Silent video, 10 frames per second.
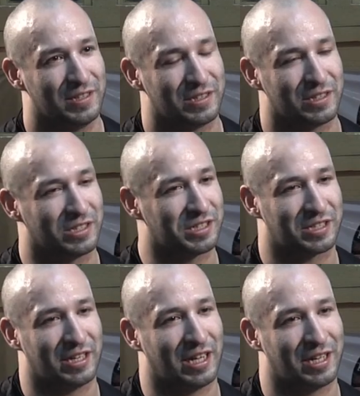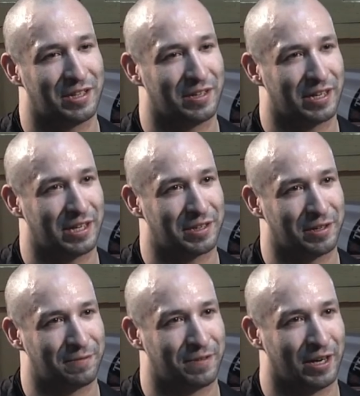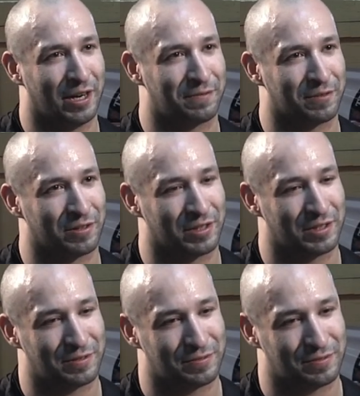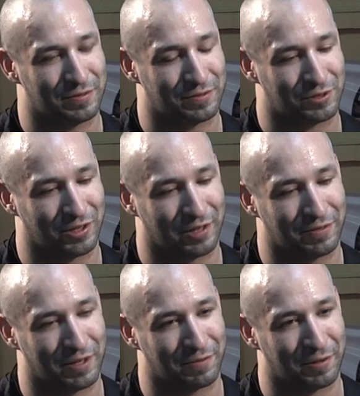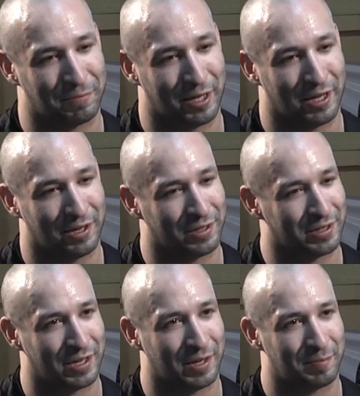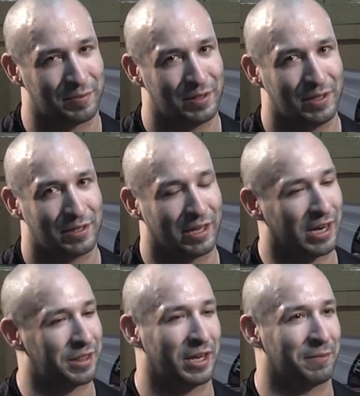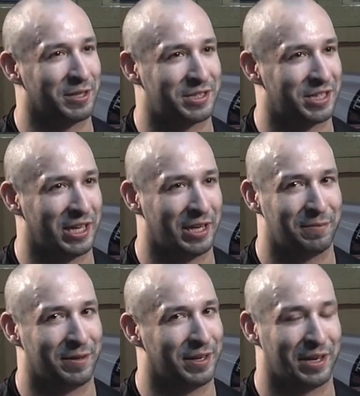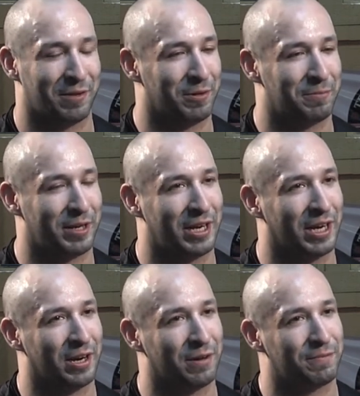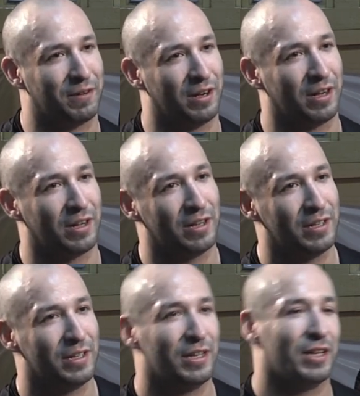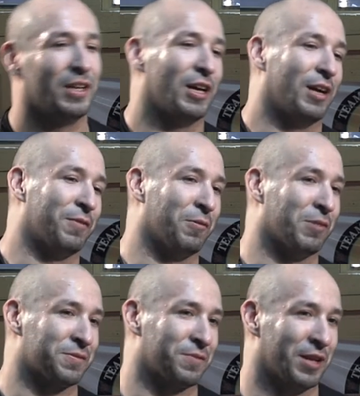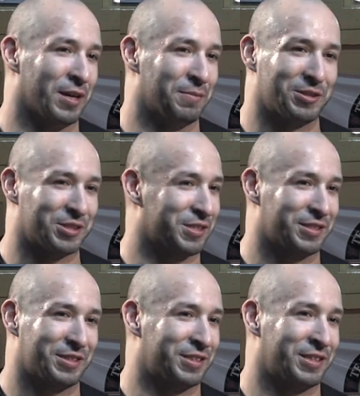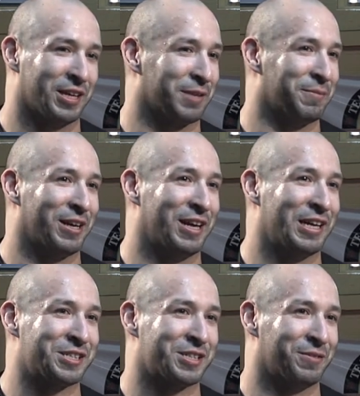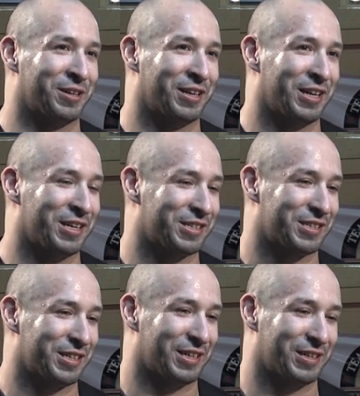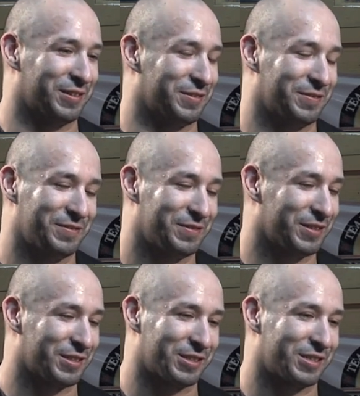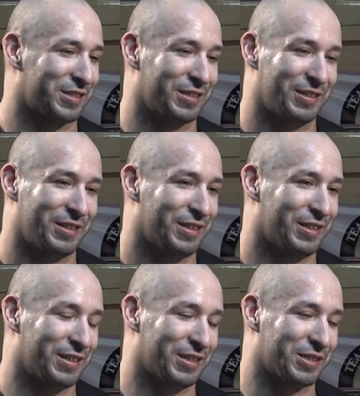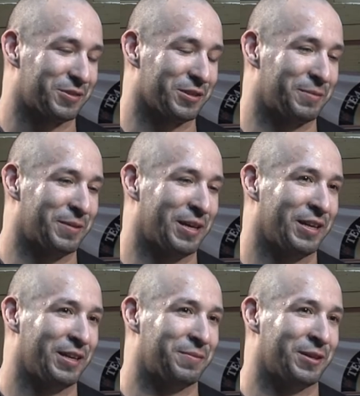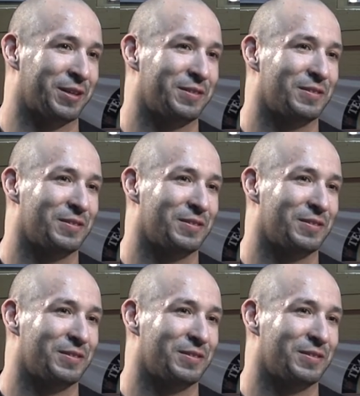to just get out there, get out there to fight for the try to fight for the belt. Um, Got to thank my team. I mean, I wouldn't be here if, uh, if it wasn't for them just kicking my ass every day. So that's, that's really about it, man.